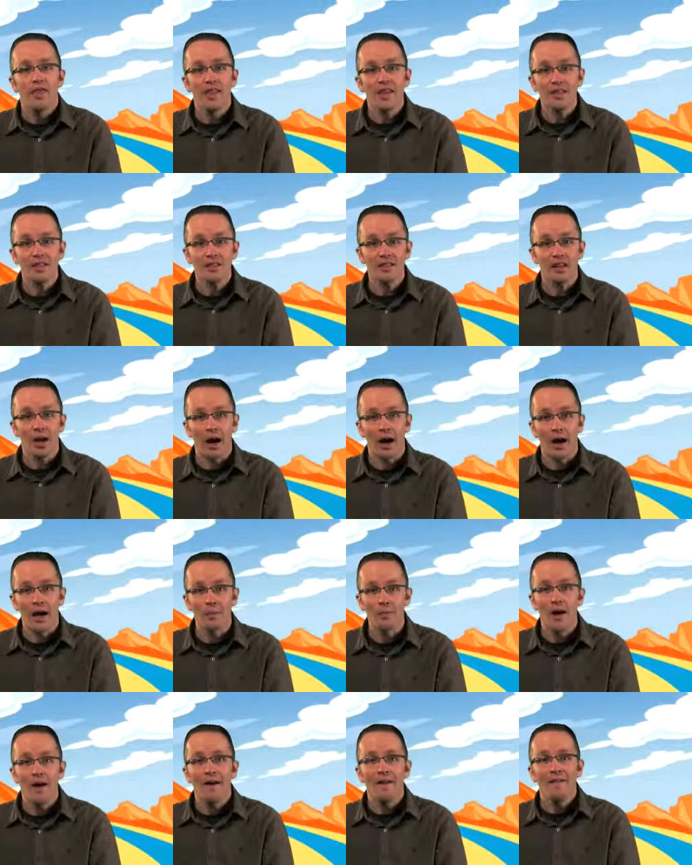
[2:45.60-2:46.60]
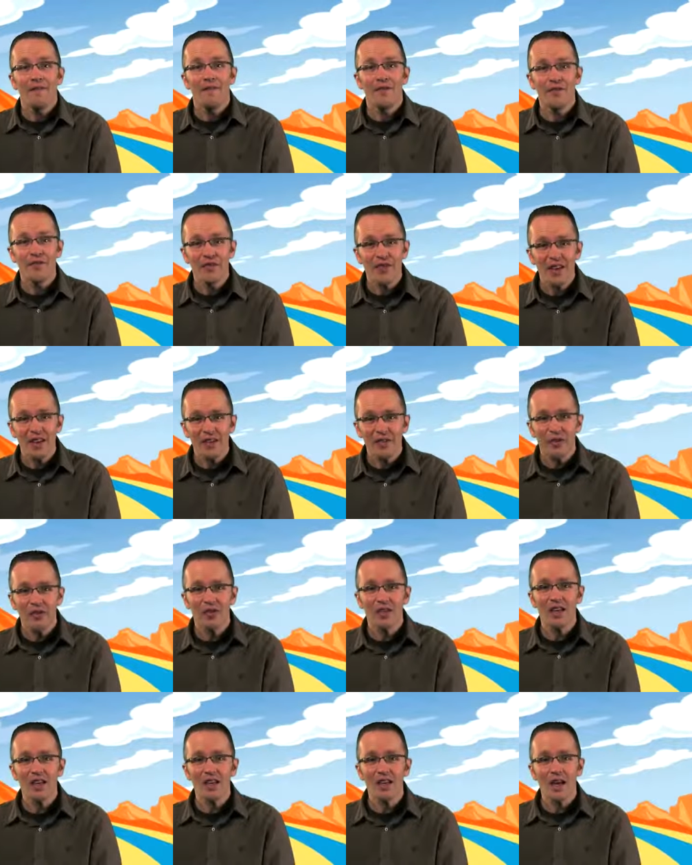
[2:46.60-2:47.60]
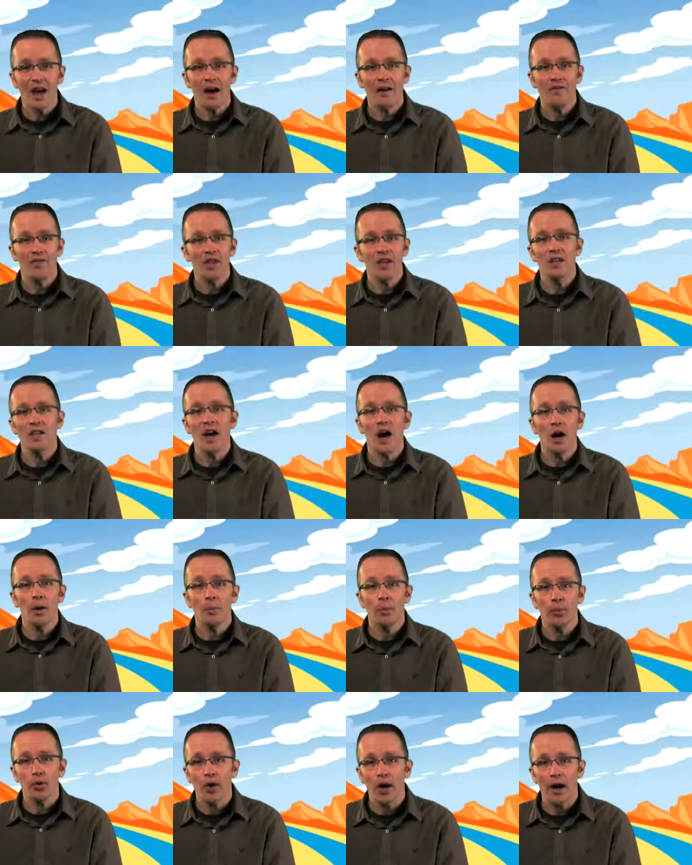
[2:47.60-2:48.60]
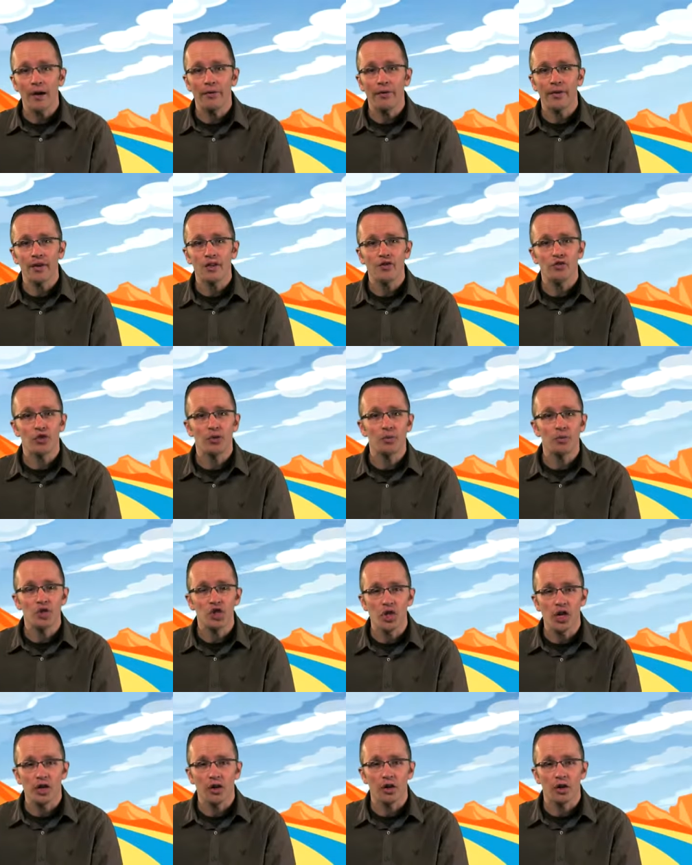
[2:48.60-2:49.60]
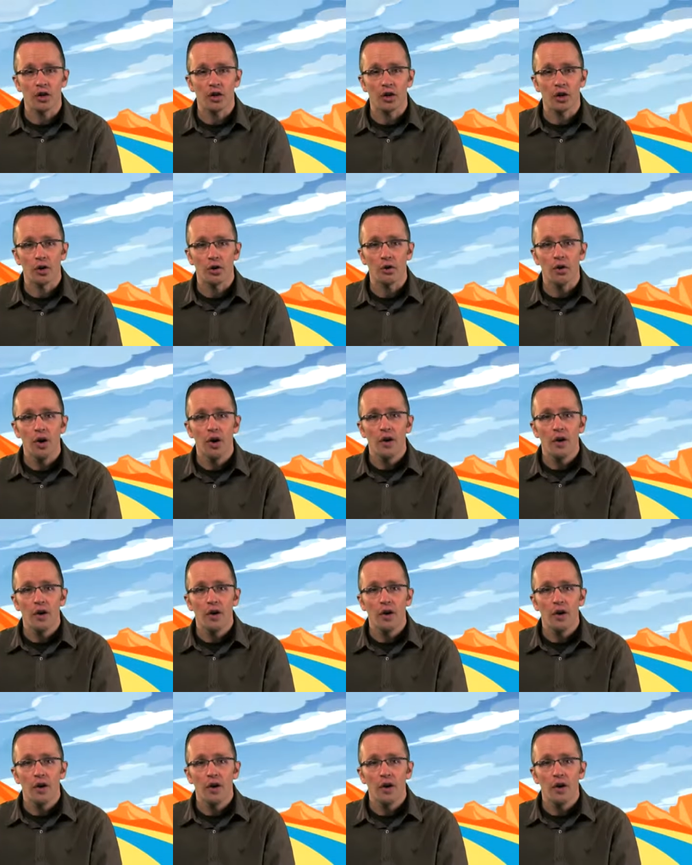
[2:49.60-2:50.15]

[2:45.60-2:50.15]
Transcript: This time, 50 of the young prophets from Jericho